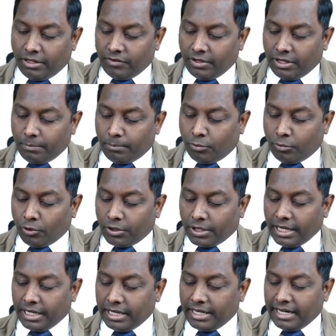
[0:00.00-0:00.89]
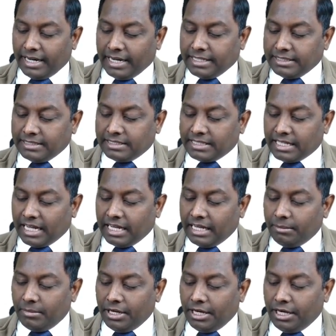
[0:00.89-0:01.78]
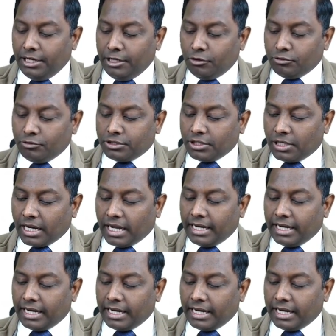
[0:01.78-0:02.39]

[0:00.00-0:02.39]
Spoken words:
very potent enzyme inducer.